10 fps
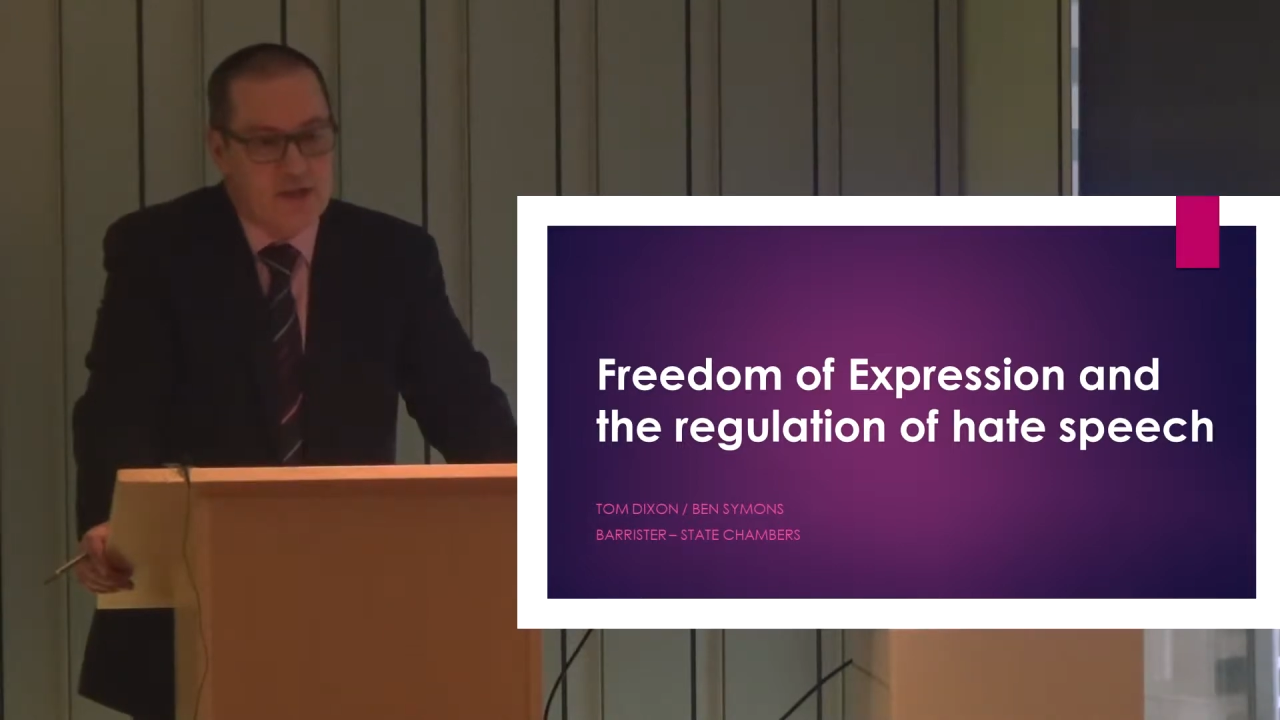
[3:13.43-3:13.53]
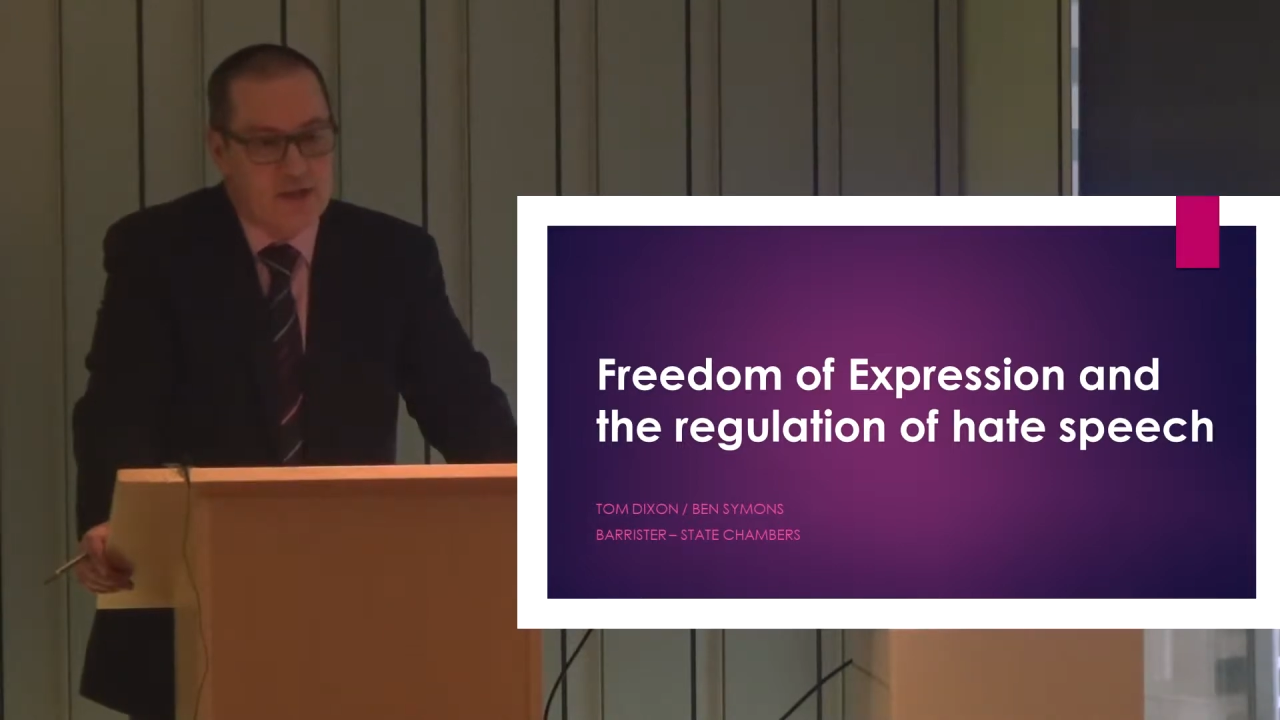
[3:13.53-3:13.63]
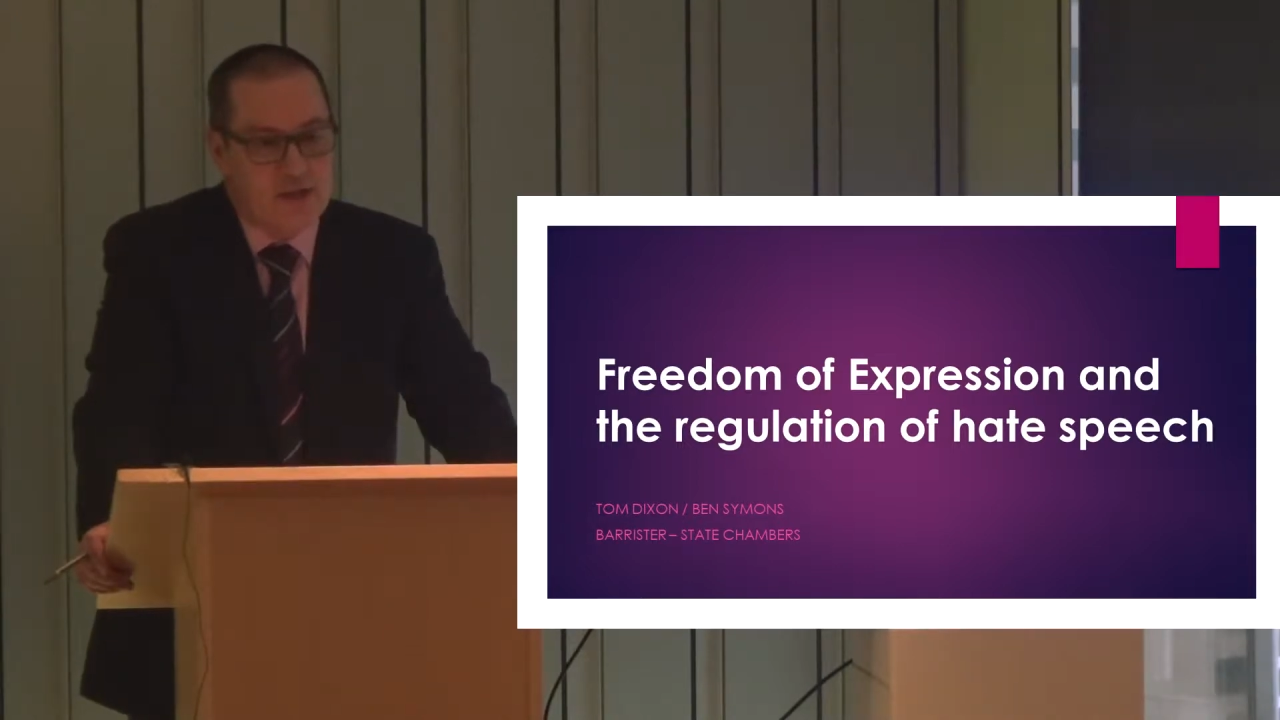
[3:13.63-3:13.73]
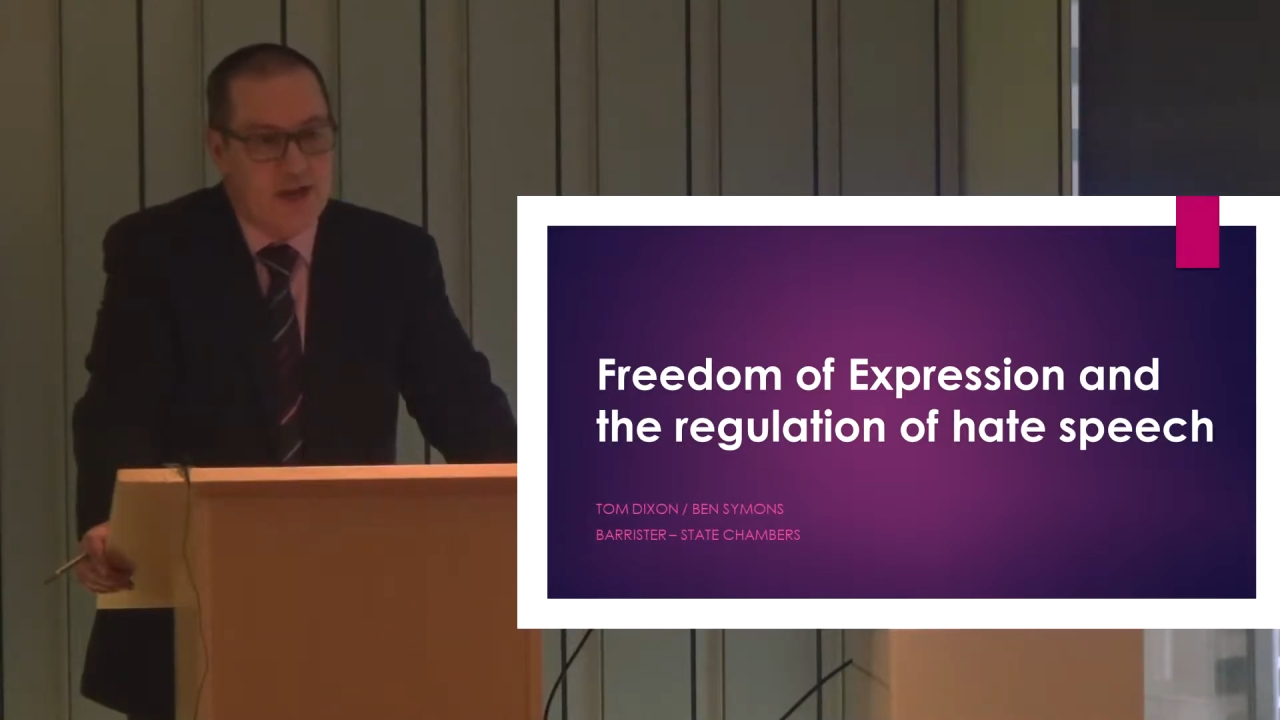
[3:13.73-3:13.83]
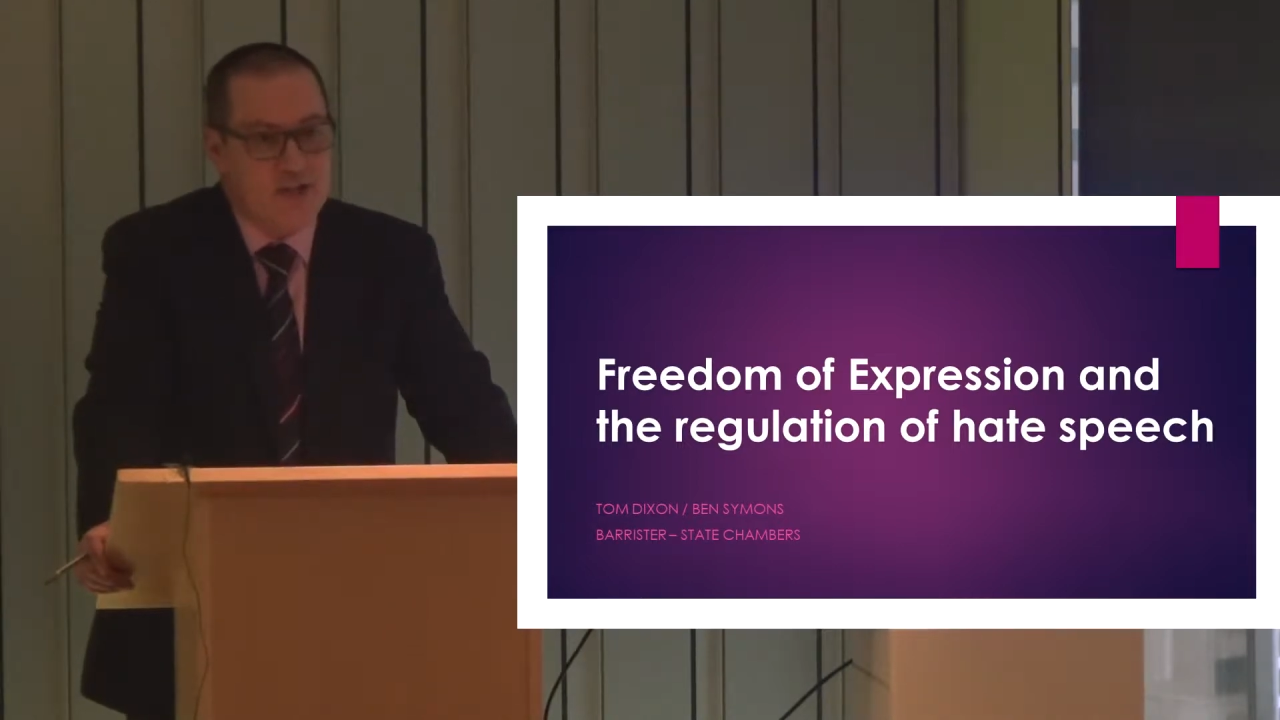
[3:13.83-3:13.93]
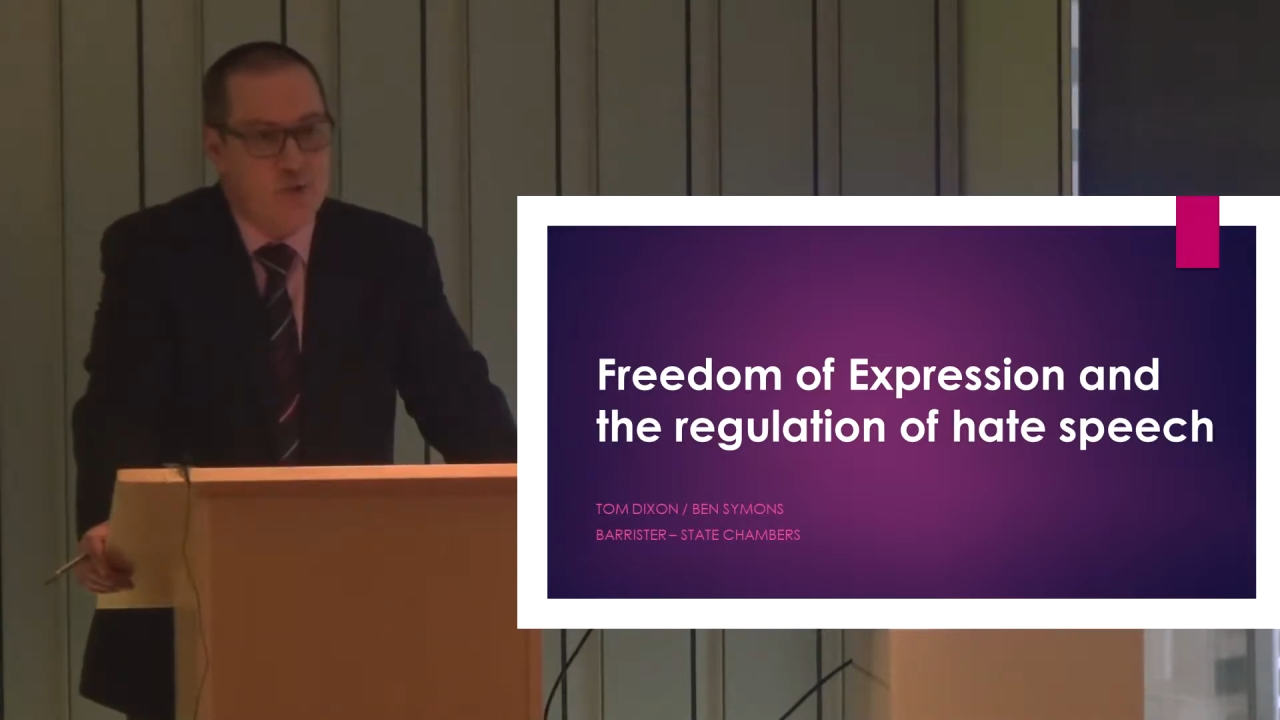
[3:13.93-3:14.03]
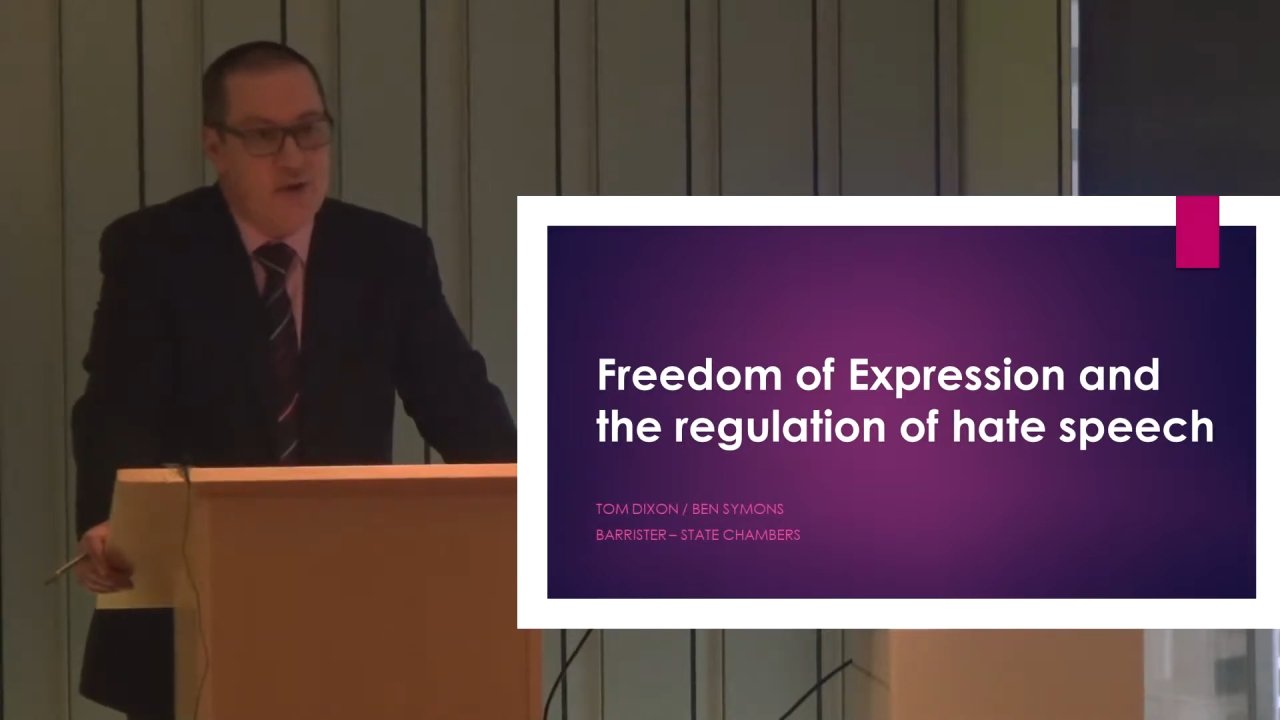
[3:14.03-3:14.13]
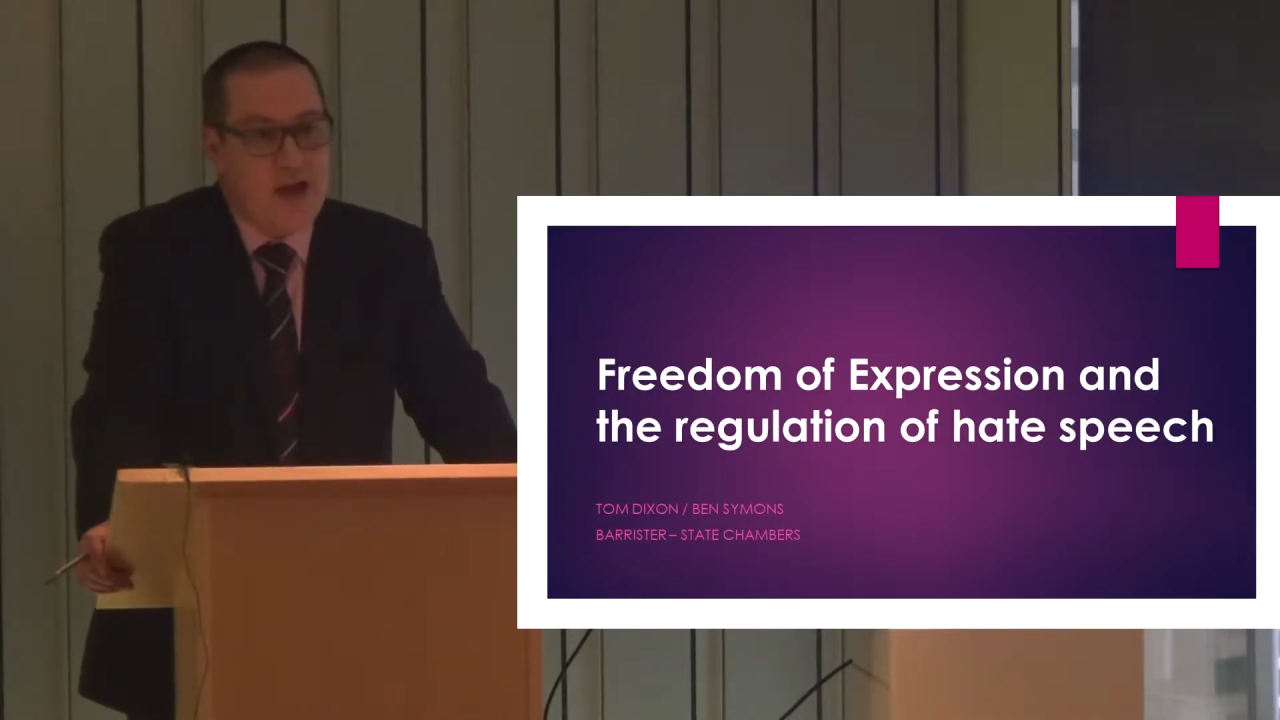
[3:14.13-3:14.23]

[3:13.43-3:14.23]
in a case called